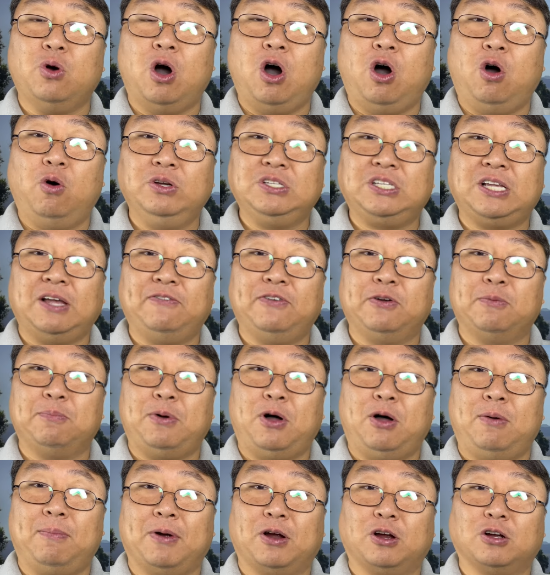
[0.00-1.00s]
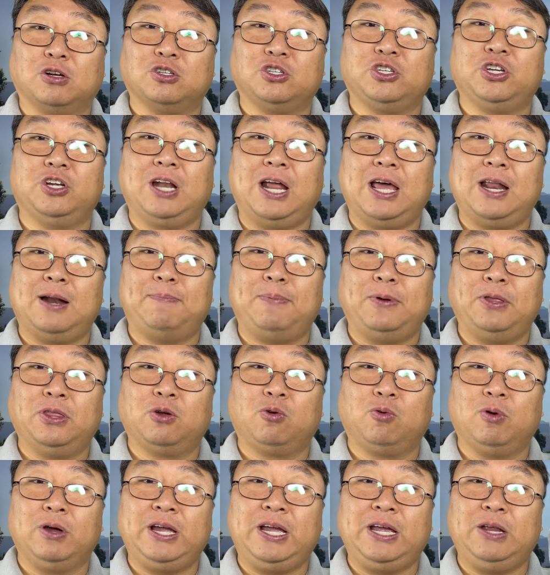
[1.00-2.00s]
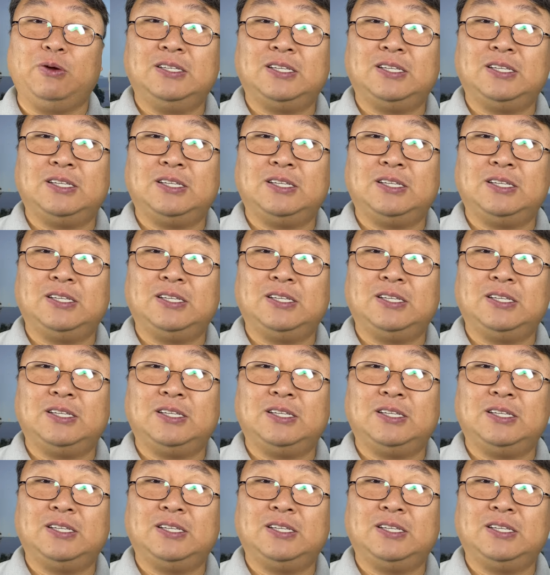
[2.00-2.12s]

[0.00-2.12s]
always have your ball marker. So you're not up on the green